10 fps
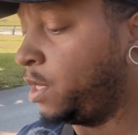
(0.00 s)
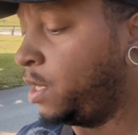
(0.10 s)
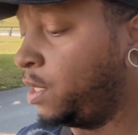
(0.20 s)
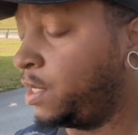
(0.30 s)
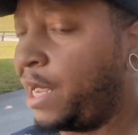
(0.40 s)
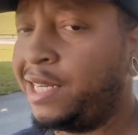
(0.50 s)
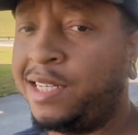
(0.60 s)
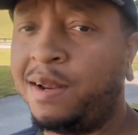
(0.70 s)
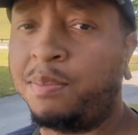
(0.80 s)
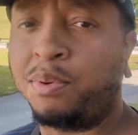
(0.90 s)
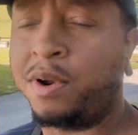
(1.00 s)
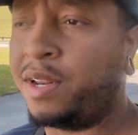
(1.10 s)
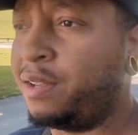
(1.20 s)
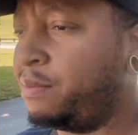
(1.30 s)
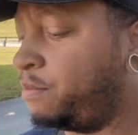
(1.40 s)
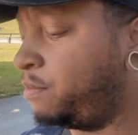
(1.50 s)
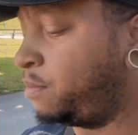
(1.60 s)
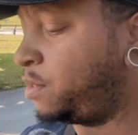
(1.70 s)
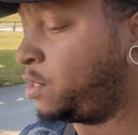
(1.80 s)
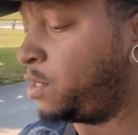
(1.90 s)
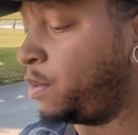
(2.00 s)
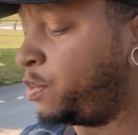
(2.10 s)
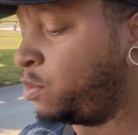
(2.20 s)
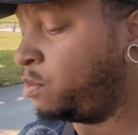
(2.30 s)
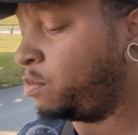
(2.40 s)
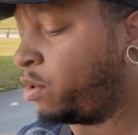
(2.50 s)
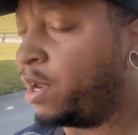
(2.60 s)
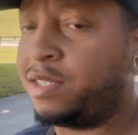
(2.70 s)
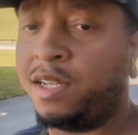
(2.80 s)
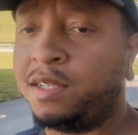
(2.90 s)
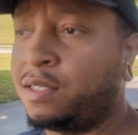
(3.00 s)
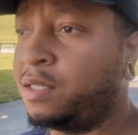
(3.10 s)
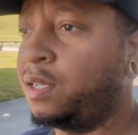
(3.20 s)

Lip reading: It's actually a pretty simple process.